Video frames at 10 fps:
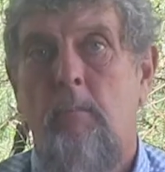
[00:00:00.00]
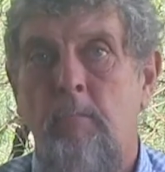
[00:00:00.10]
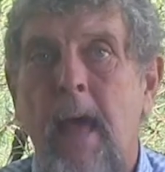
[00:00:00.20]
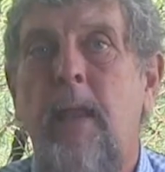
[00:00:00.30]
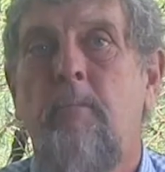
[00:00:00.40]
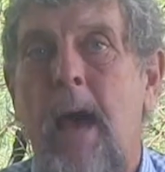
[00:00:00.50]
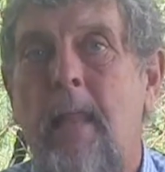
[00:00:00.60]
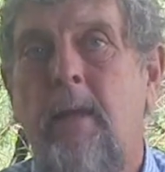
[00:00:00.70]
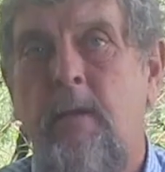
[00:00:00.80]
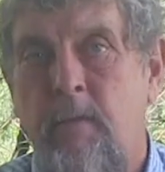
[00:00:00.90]

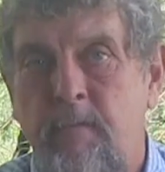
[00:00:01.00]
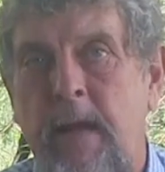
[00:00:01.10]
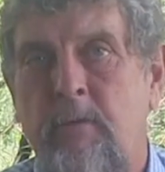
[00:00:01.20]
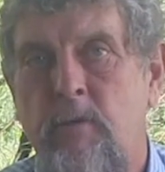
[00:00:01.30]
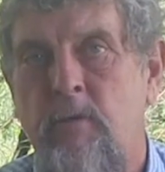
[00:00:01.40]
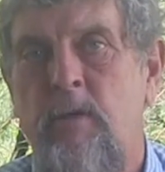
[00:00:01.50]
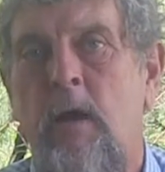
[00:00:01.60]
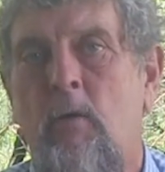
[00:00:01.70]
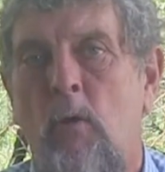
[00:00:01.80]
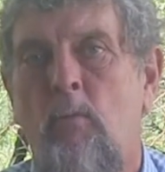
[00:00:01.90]
metabolic defenses
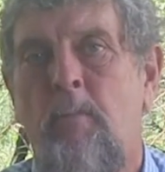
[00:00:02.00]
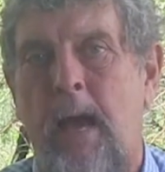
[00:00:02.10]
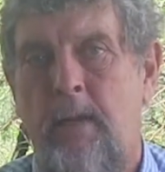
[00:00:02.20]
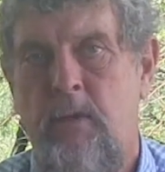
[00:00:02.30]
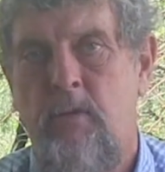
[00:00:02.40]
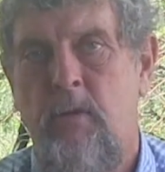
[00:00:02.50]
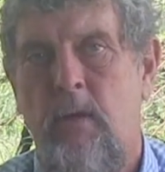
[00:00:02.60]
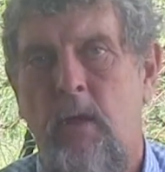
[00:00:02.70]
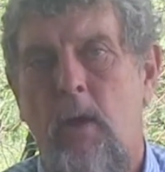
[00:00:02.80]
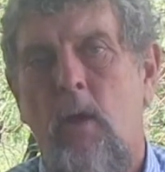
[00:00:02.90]
in our own bodies.
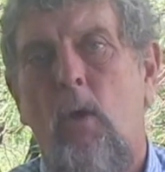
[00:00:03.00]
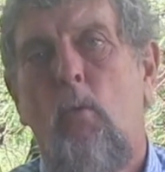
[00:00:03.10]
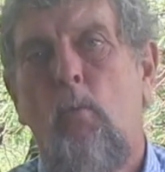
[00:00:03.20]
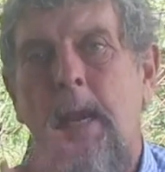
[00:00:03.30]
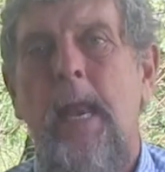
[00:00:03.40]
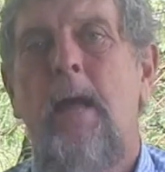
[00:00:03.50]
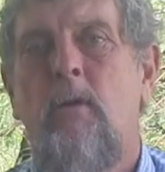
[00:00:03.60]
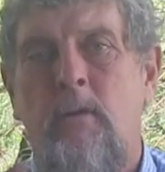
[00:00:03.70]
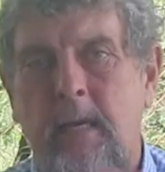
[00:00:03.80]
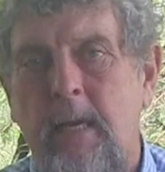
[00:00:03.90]
We not
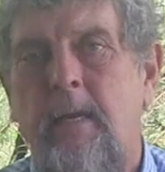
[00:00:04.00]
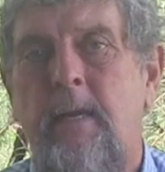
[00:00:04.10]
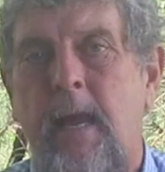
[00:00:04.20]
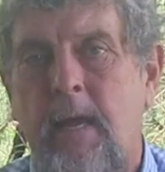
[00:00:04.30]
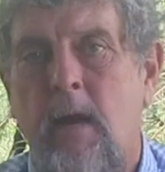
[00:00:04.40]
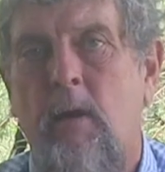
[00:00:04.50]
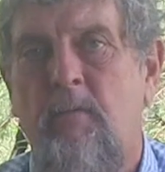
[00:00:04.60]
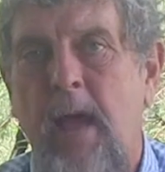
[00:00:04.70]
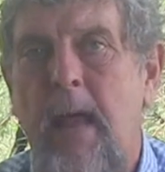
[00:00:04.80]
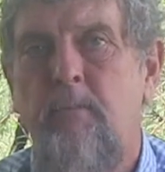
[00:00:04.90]
only need to take care
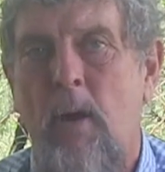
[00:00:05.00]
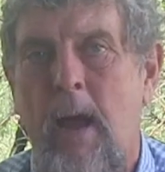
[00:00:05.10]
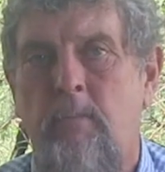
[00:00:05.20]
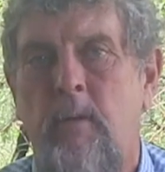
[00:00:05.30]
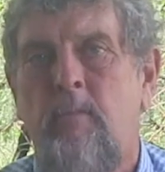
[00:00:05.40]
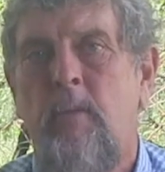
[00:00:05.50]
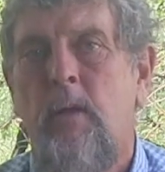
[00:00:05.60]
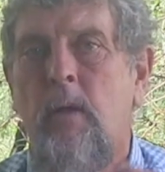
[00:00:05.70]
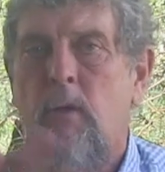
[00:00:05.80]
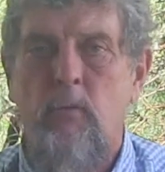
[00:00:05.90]
of that problem
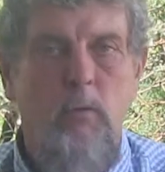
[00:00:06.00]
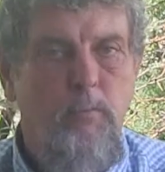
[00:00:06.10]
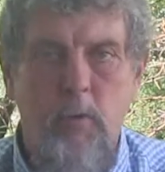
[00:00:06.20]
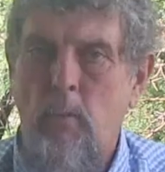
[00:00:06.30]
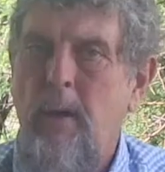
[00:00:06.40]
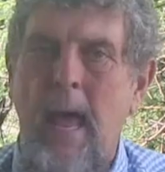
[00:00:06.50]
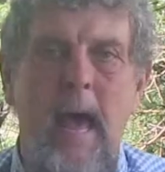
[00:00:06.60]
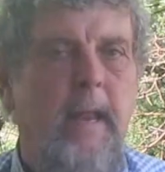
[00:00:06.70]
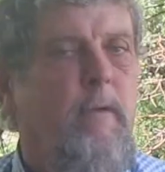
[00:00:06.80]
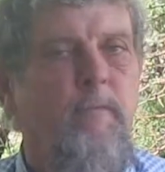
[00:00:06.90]
through
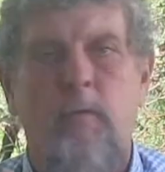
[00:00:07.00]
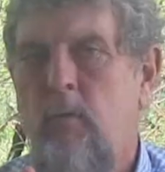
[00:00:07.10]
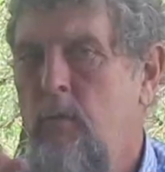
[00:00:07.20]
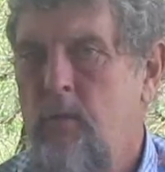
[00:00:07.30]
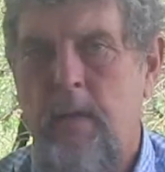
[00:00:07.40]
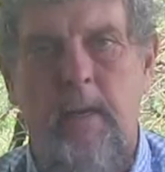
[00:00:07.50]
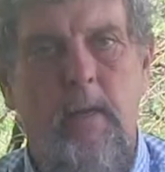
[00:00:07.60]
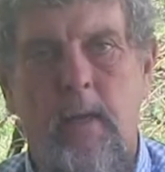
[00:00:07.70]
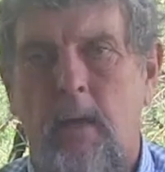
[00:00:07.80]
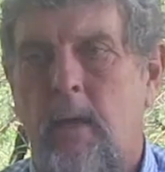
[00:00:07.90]
probiotic foods that
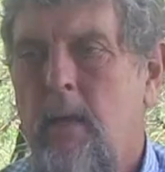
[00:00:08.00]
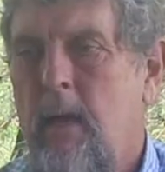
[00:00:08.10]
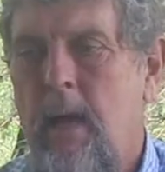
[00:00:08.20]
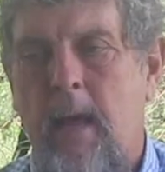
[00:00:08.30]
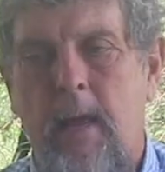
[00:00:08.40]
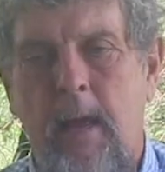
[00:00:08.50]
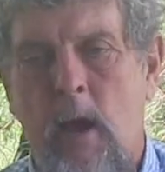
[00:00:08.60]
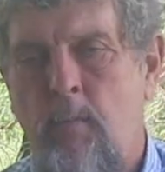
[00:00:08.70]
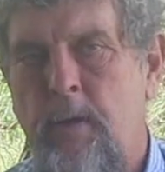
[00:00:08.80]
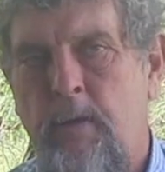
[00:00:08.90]

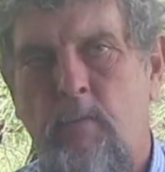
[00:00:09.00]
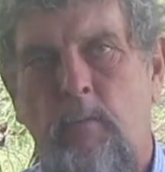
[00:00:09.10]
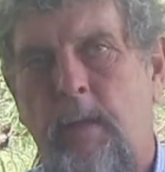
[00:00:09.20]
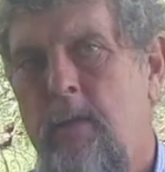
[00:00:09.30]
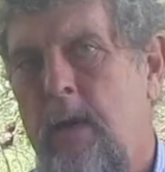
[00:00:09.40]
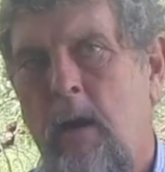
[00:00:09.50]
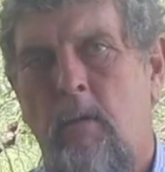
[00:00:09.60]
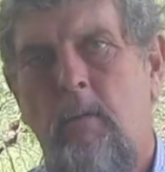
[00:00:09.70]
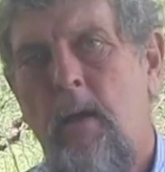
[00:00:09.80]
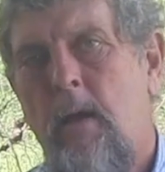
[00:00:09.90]
help us with
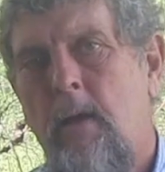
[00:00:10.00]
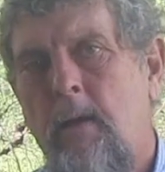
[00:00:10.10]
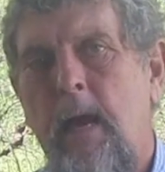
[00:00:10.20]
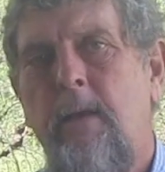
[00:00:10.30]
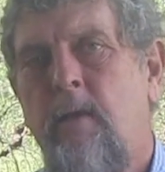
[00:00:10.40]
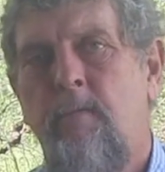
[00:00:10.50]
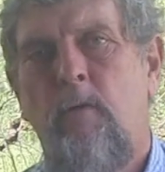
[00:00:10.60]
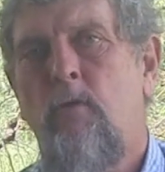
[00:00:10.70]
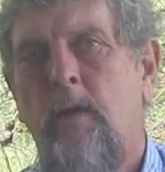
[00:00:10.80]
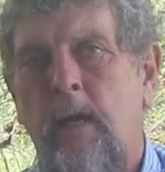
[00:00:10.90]
our gut
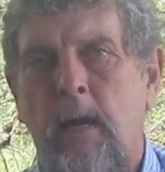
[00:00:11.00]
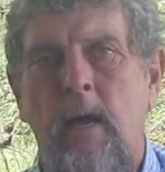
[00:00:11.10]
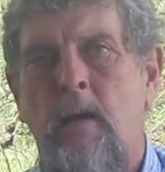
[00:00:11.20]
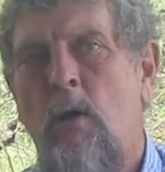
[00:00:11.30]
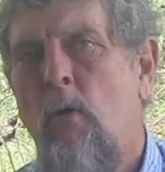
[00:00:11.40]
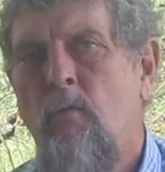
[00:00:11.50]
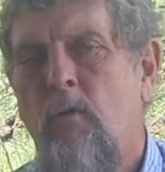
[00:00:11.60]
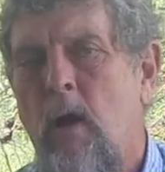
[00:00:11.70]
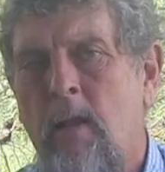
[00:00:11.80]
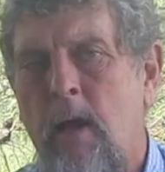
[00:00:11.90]
diversity and our
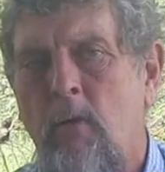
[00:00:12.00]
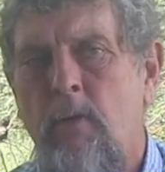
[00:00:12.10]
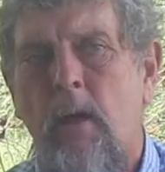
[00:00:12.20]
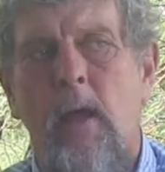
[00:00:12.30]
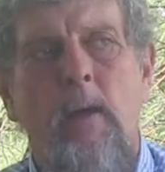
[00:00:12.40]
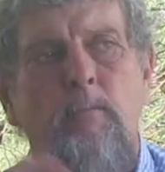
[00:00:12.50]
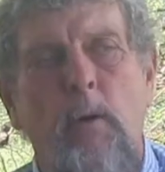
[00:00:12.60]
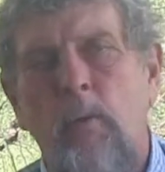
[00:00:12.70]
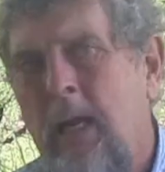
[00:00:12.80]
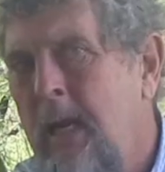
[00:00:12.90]
overall health,
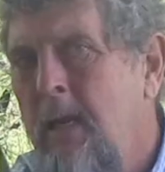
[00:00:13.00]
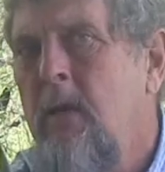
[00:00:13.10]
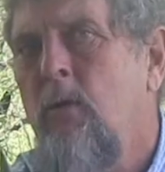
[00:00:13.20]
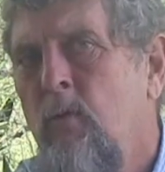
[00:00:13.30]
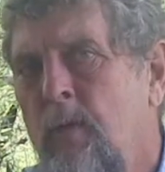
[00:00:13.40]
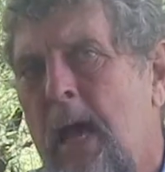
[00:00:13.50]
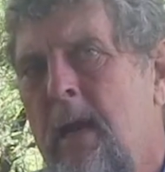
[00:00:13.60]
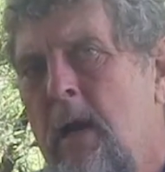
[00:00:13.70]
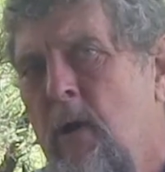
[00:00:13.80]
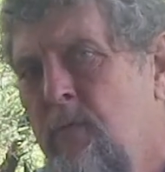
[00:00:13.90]
but we need to do
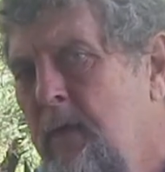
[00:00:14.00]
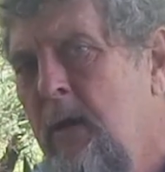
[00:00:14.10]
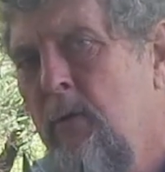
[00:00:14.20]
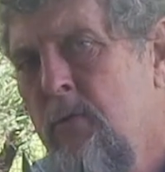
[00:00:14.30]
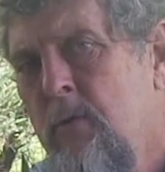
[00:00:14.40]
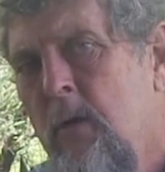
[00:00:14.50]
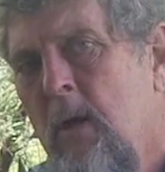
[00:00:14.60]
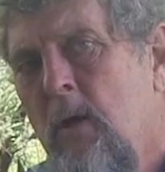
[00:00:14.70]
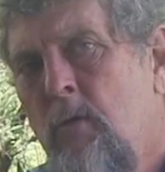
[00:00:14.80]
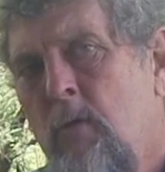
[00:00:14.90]
that in our fields
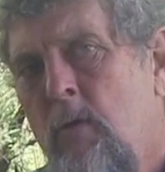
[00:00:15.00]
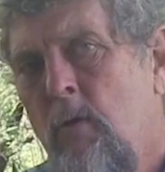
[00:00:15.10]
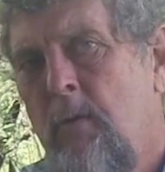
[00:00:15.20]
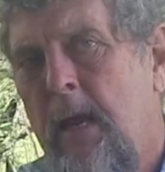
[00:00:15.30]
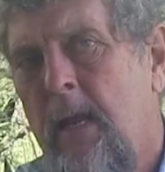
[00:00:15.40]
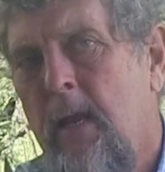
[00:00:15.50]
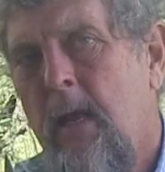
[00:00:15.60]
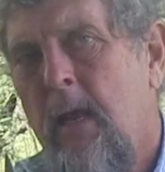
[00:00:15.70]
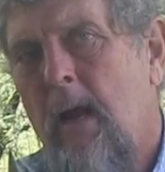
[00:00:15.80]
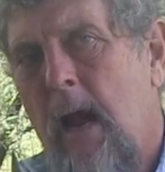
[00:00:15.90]
so that
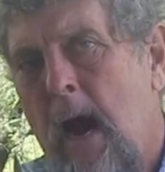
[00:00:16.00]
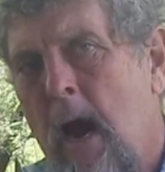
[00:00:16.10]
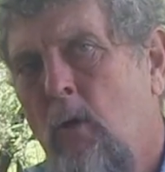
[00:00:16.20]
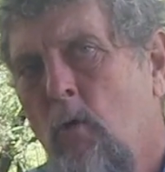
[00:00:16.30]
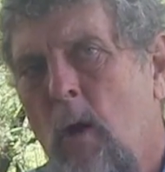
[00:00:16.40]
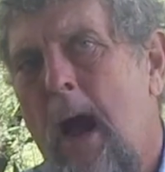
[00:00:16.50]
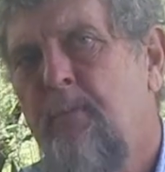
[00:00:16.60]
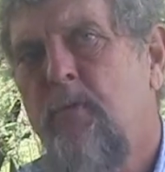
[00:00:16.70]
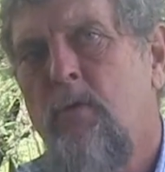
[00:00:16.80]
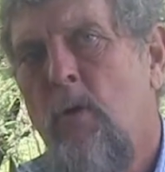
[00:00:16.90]
our
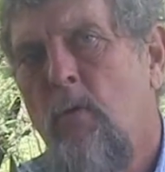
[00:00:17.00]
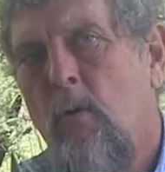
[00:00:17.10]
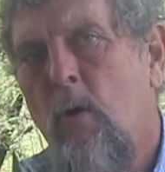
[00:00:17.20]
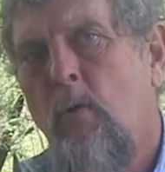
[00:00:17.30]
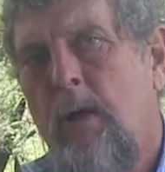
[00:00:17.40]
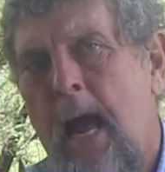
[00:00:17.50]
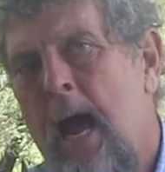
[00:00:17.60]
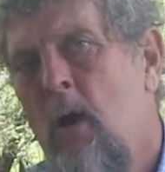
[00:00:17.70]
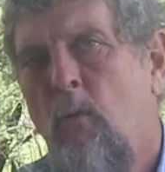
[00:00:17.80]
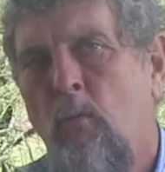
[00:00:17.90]
crops don't go
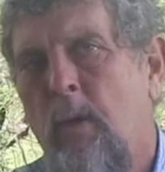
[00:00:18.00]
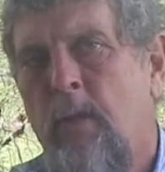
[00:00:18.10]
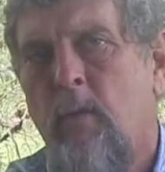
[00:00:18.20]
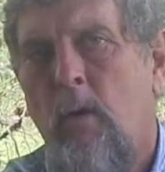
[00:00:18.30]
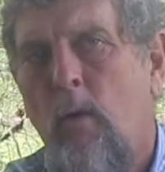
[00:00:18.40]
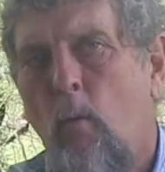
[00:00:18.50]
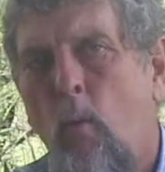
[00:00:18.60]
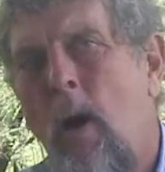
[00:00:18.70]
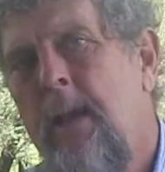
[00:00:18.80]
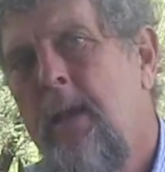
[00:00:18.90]
down with
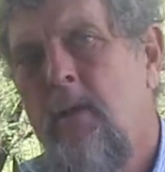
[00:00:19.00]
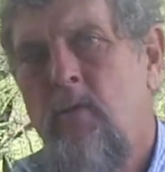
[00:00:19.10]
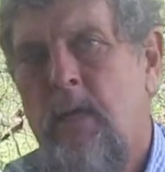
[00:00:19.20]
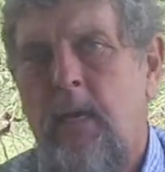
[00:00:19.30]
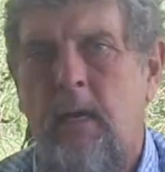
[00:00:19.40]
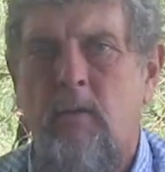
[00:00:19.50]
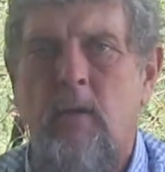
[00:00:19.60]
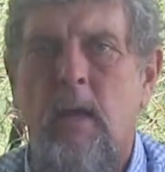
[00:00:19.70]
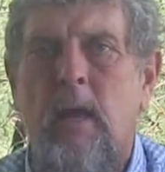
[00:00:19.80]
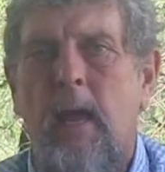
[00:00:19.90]
one
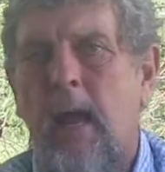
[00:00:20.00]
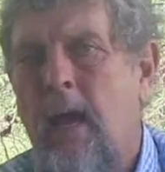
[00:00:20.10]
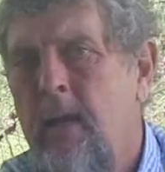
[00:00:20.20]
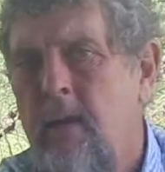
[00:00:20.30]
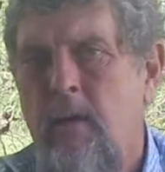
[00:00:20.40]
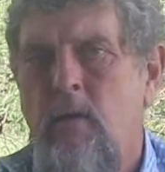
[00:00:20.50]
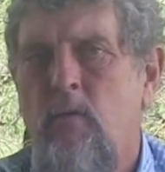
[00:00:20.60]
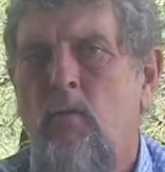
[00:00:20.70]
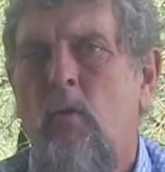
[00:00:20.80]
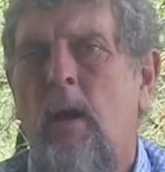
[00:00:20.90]
disease and
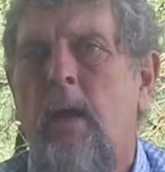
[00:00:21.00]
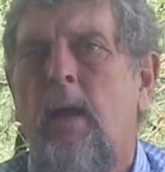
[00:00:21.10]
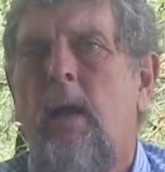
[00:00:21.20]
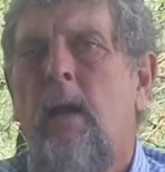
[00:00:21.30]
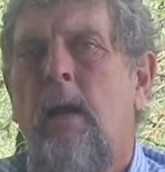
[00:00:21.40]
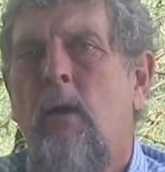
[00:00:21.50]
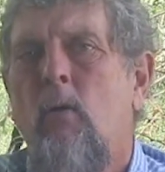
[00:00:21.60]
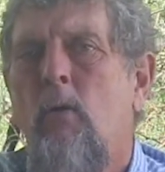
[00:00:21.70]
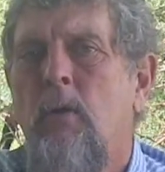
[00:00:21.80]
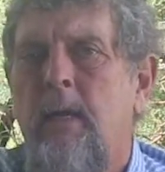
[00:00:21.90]
destroy a
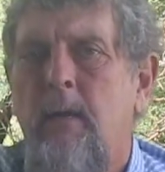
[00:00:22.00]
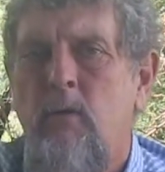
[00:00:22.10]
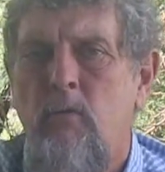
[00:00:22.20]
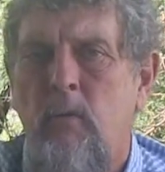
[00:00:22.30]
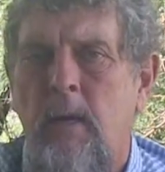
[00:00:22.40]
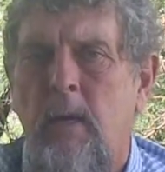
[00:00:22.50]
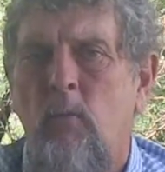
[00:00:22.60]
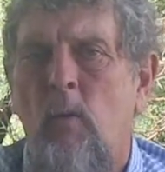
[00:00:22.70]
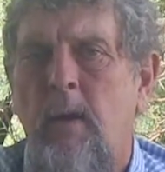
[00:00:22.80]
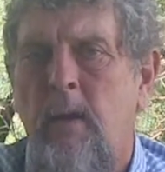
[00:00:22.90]
whole industry
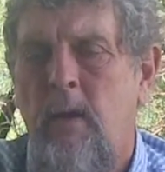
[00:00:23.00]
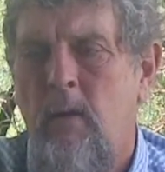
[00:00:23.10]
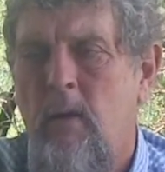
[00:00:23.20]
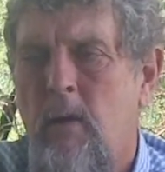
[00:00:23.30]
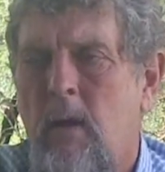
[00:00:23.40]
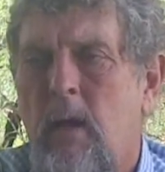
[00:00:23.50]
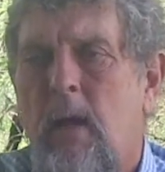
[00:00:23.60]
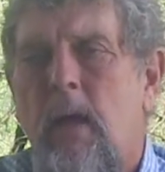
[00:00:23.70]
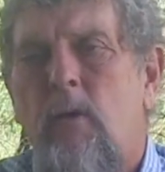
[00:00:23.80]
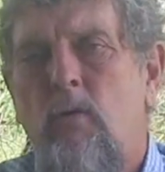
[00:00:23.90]
in 1 year.
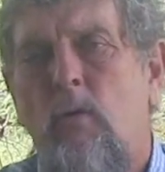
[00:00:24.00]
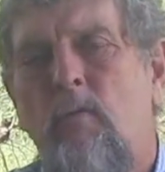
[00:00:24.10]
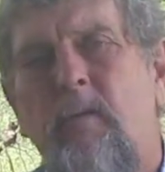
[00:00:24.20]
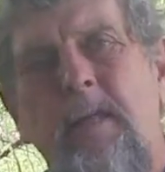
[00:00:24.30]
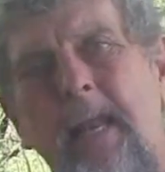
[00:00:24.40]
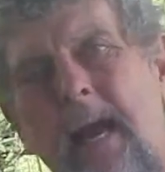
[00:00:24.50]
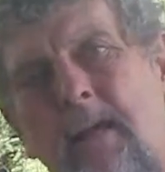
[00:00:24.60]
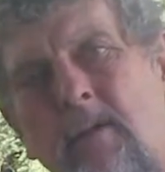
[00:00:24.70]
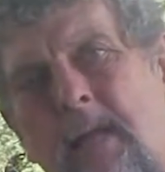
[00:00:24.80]
So over the next